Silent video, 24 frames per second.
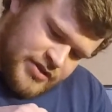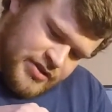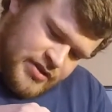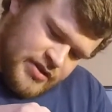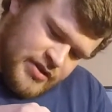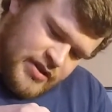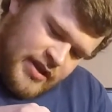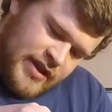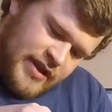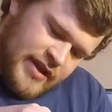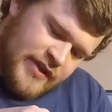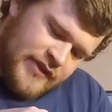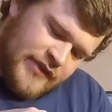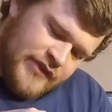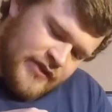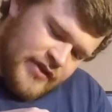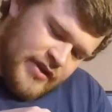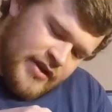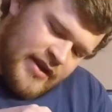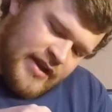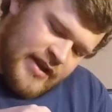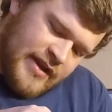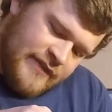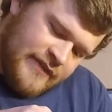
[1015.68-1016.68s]
I guess you
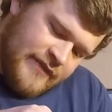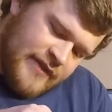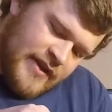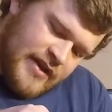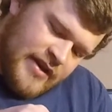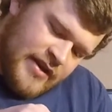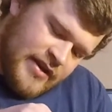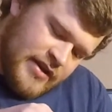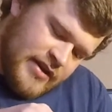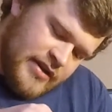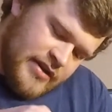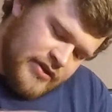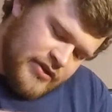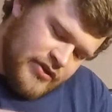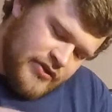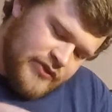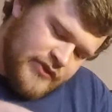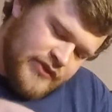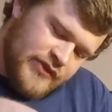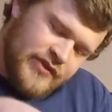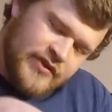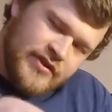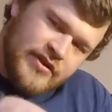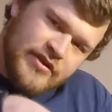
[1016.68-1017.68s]
gotta have
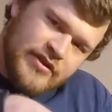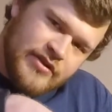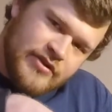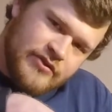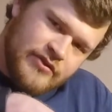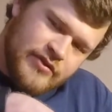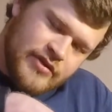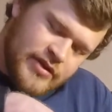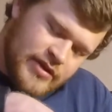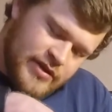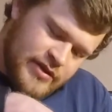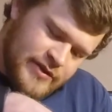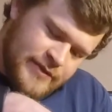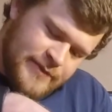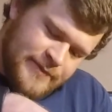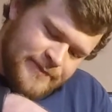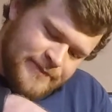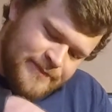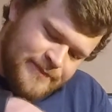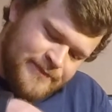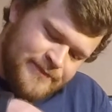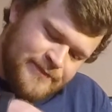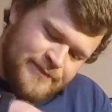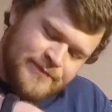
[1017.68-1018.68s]
use the little
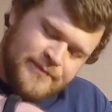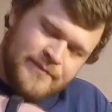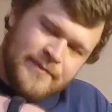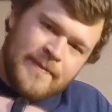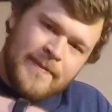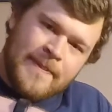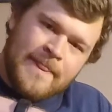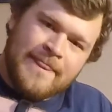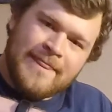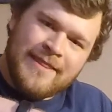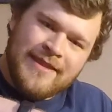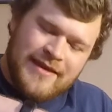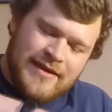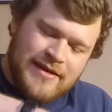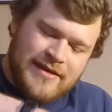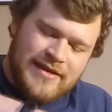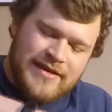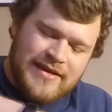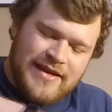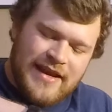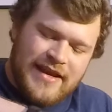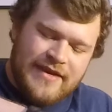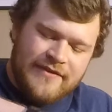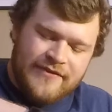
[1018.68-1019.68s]

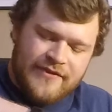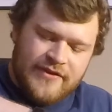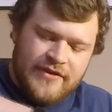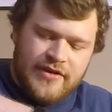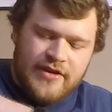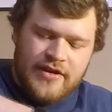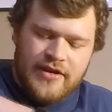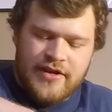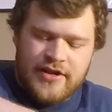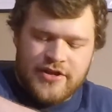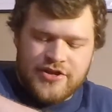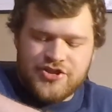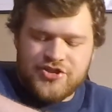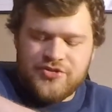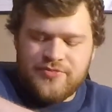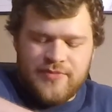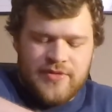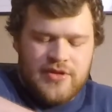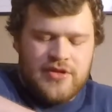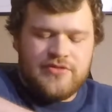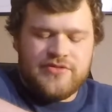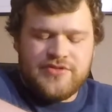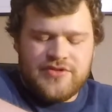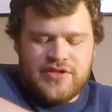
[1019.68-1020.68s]
knife to cut it. I should be
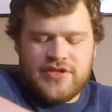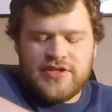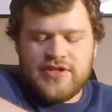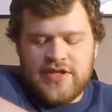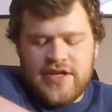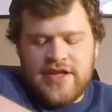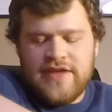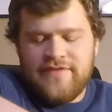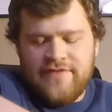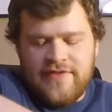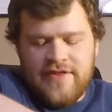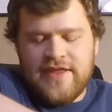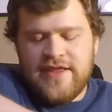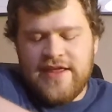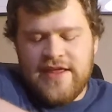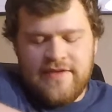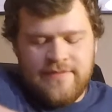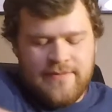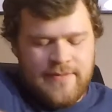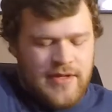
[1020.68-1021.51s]
using the knife to clean it.